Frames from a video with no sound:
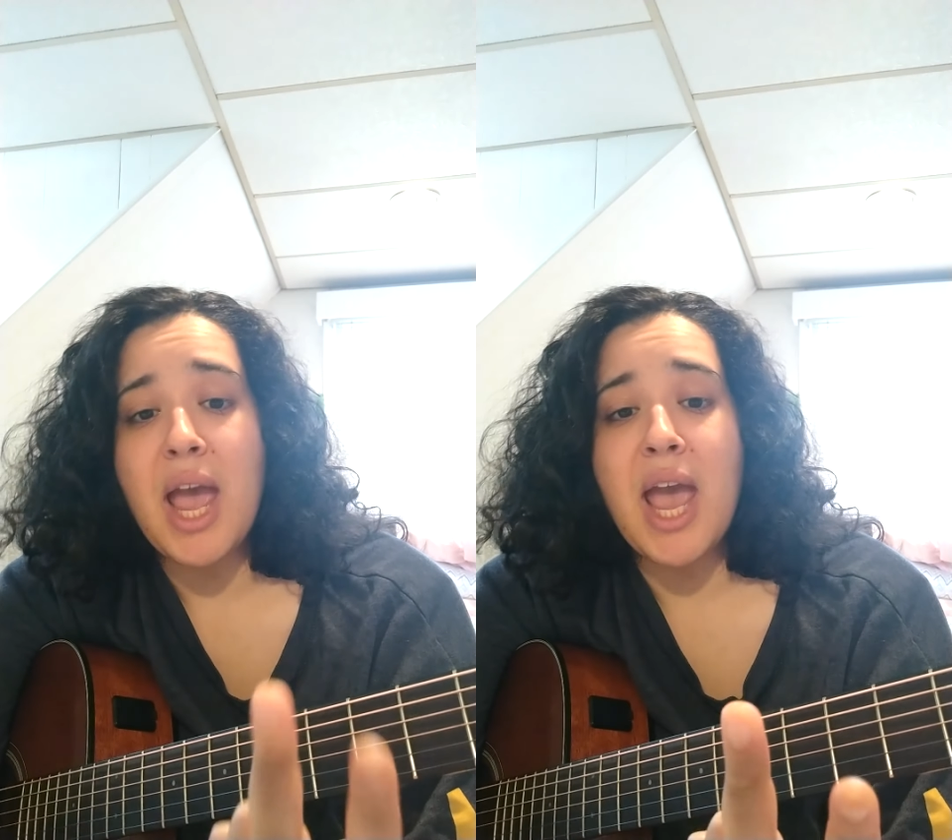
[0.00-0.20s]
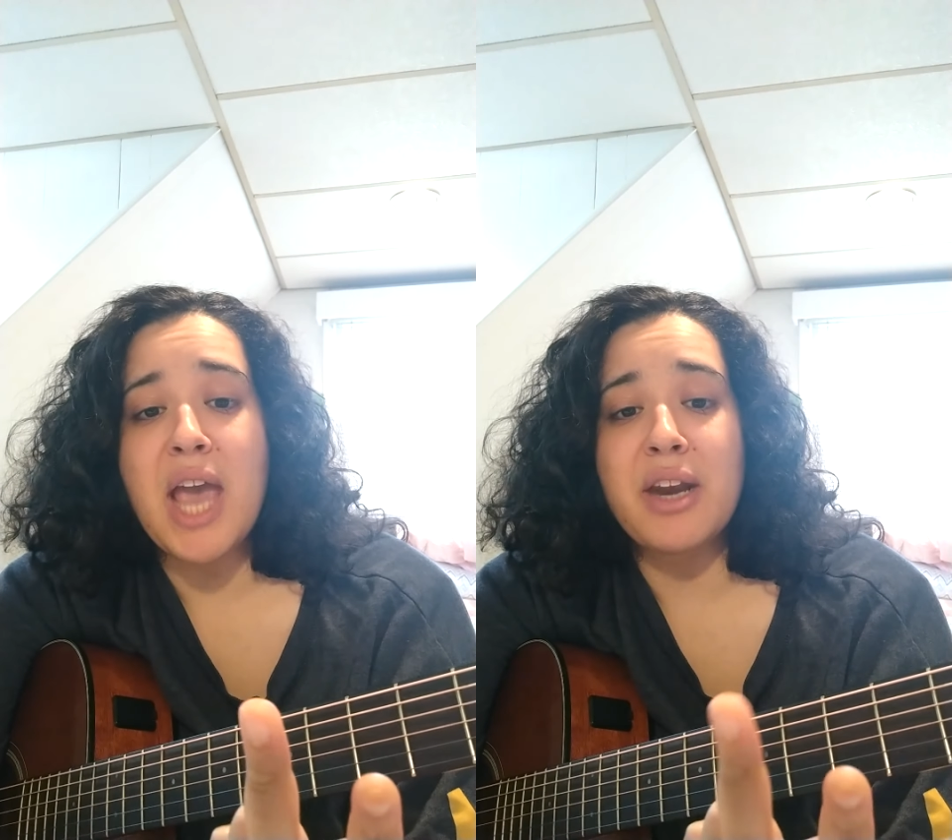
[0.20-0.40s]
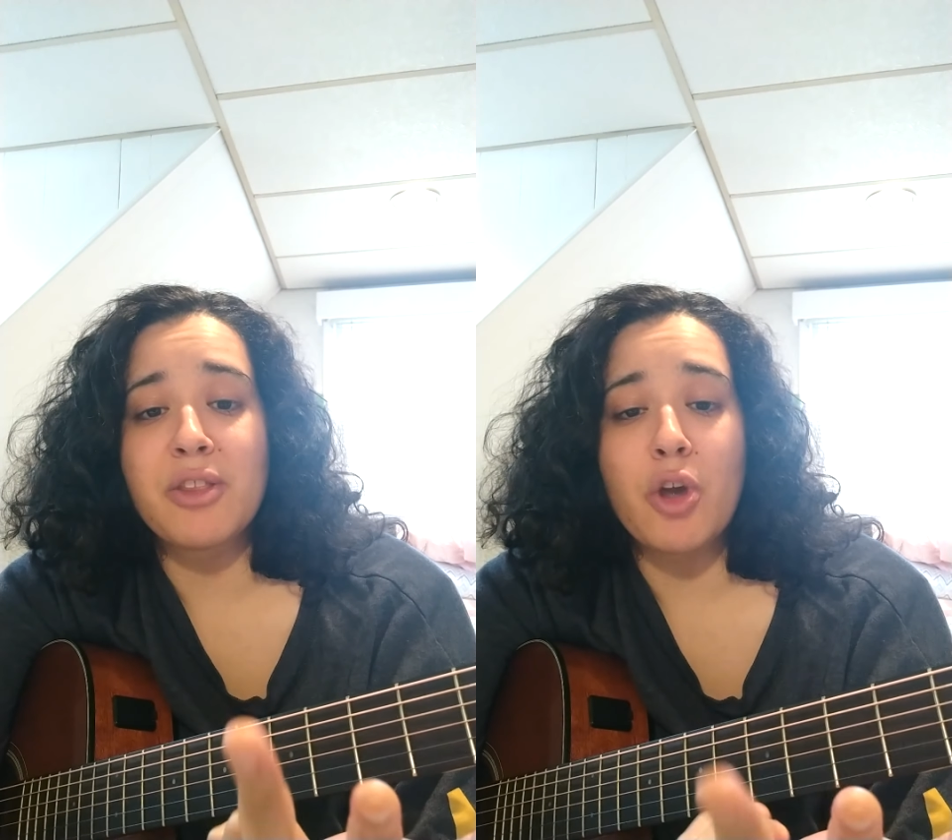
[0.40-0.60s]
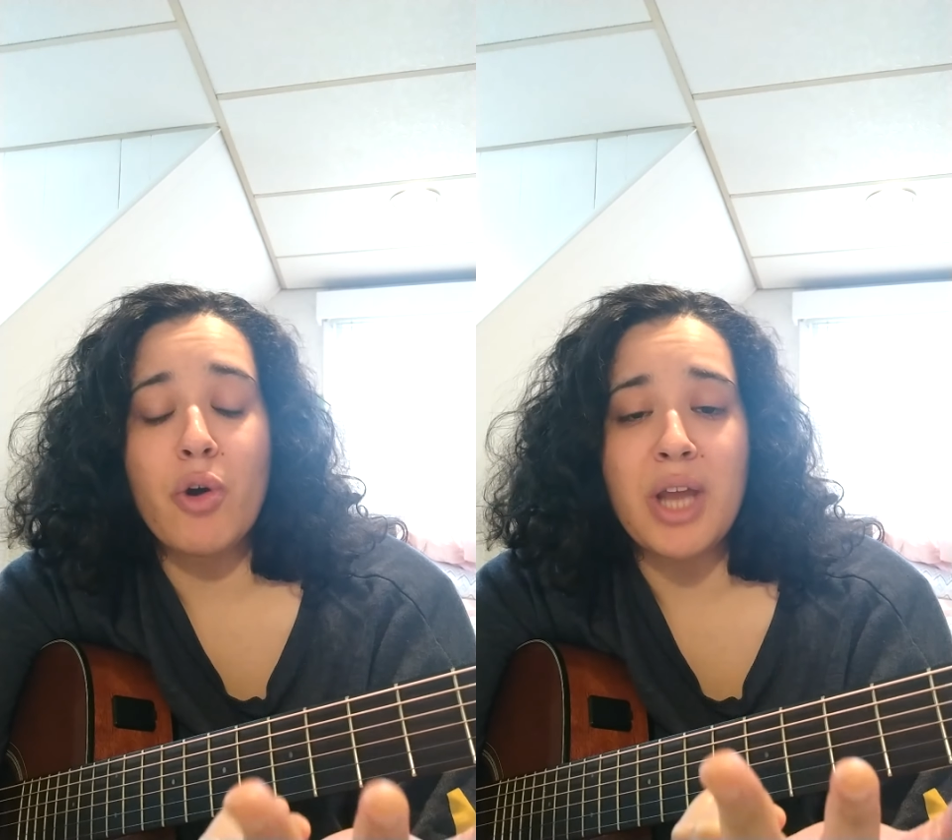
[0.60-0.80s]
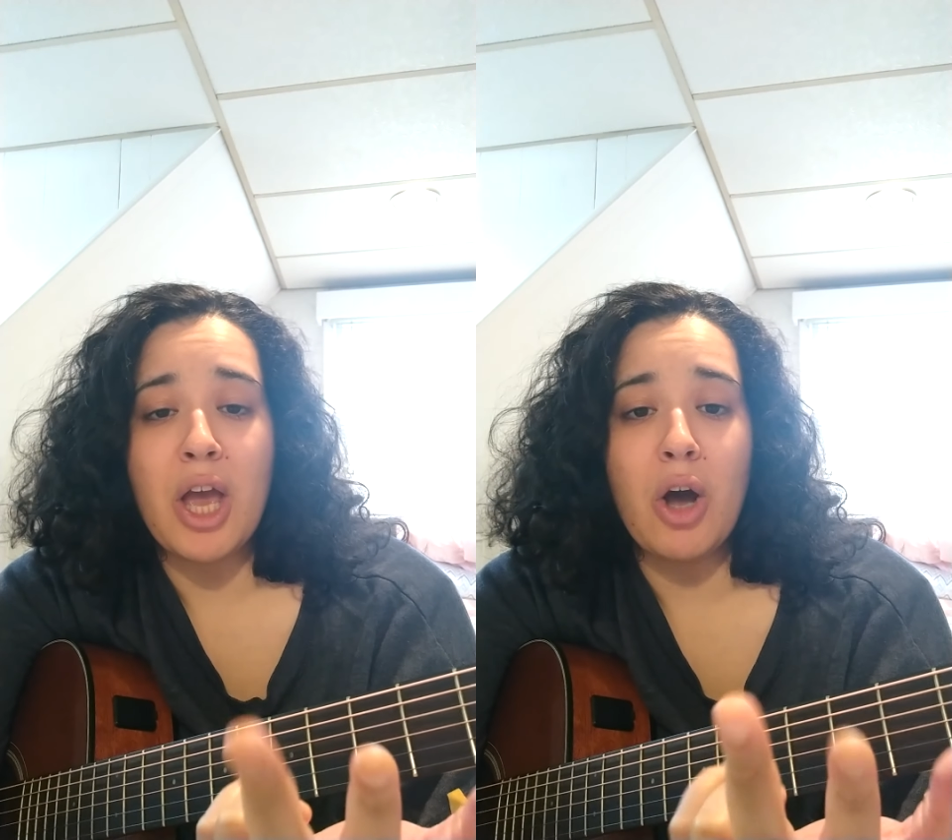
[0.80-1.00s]
and it's
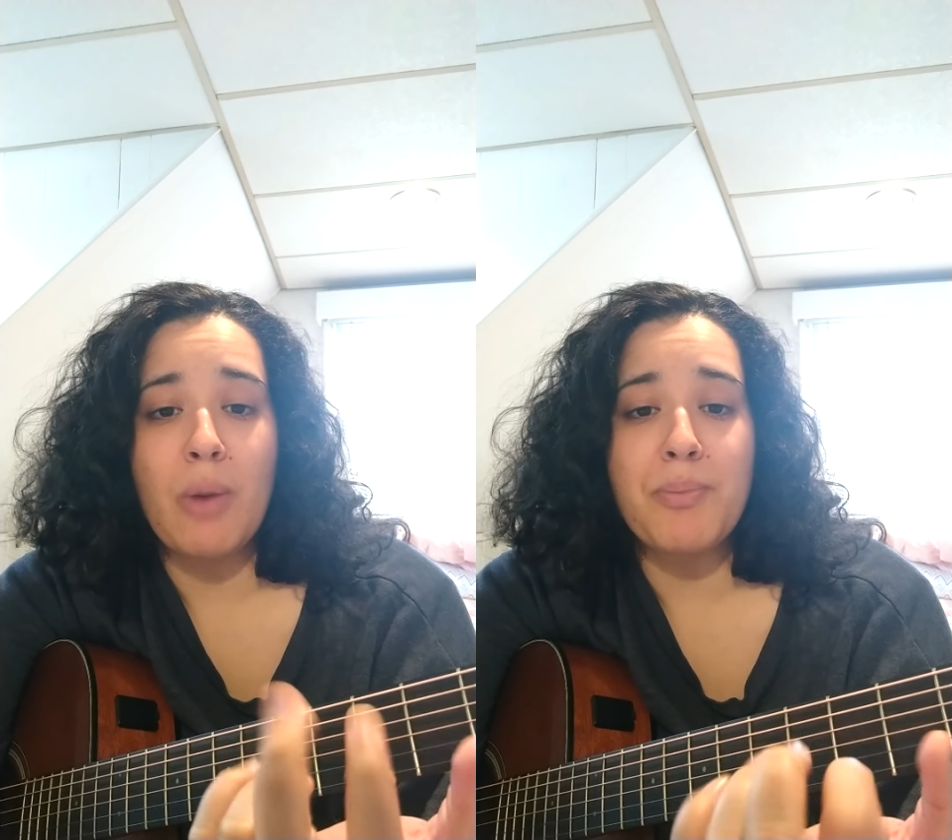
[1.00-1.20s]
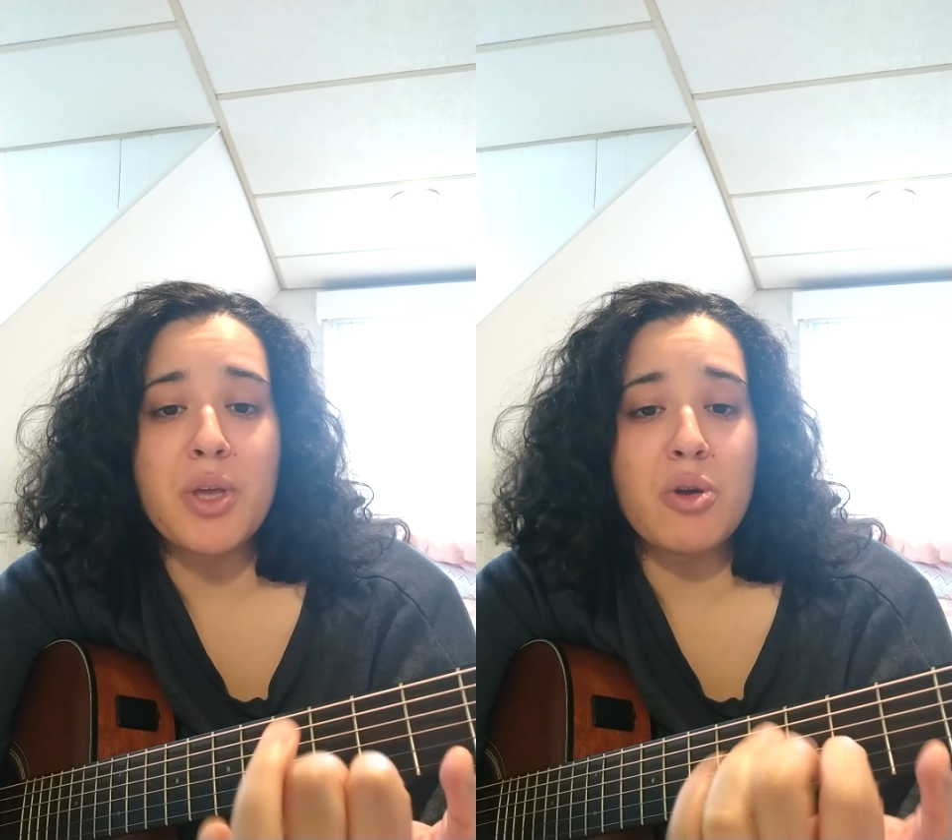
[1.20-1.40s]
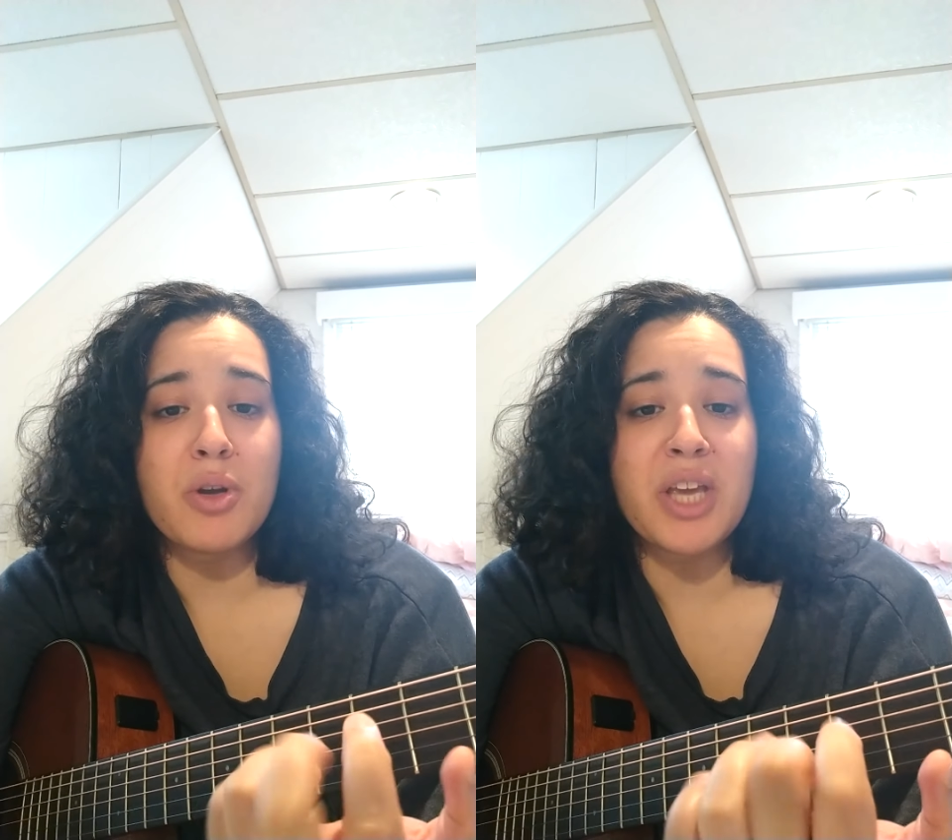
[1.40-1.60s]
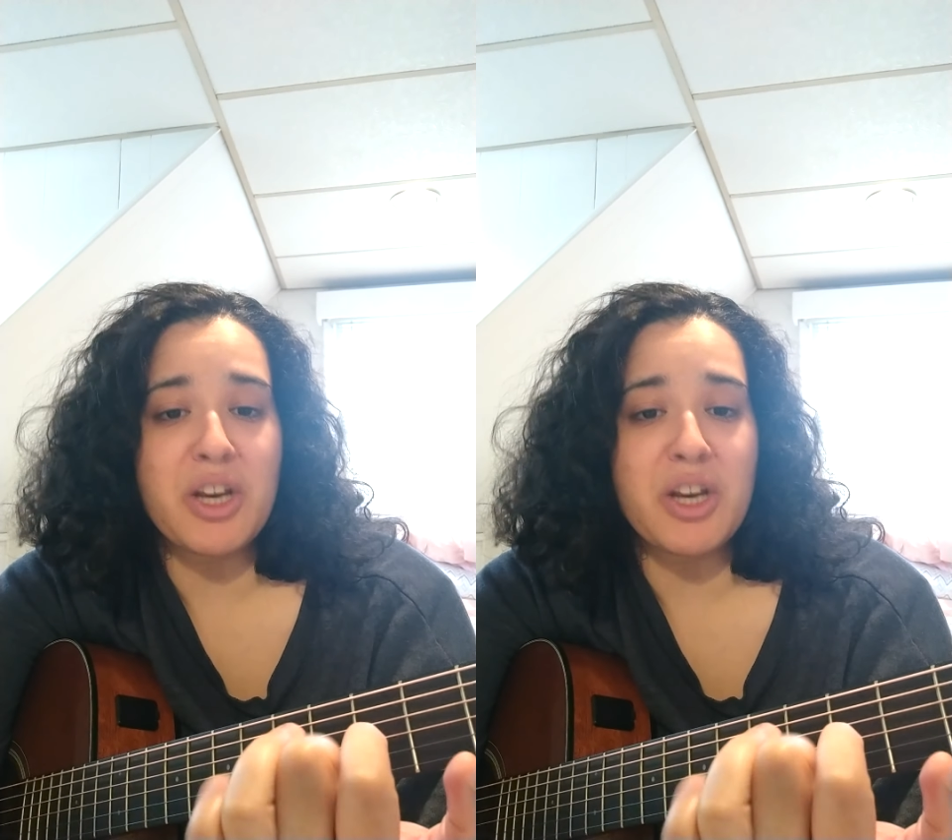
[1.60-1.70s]
going to help you